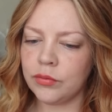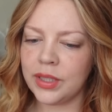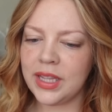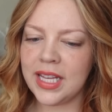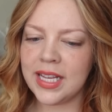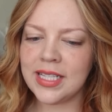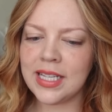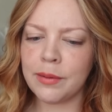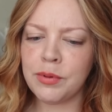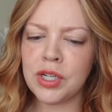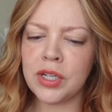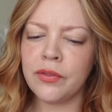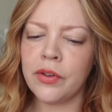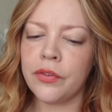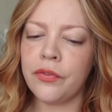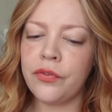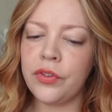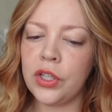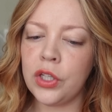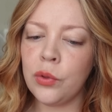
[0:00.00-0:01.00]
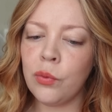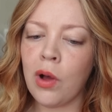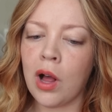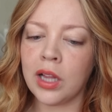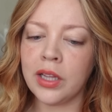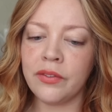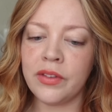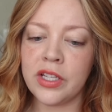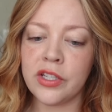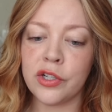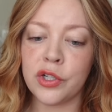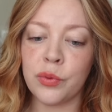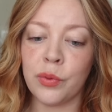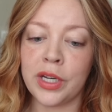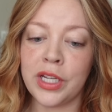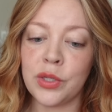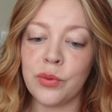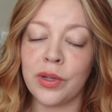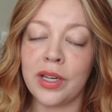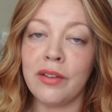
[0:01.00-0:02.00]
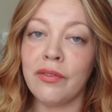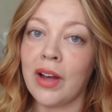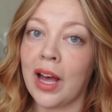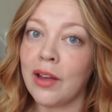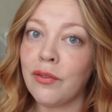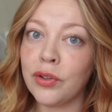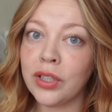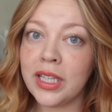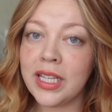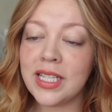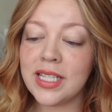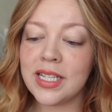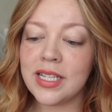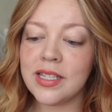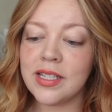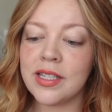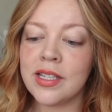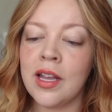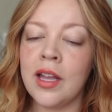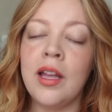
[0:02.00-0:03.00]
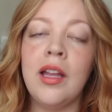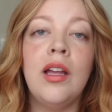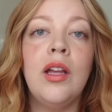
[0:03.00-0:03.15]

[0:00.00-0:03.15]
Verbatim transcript: With the exception of a few, all of these are twenty twenty-five releases,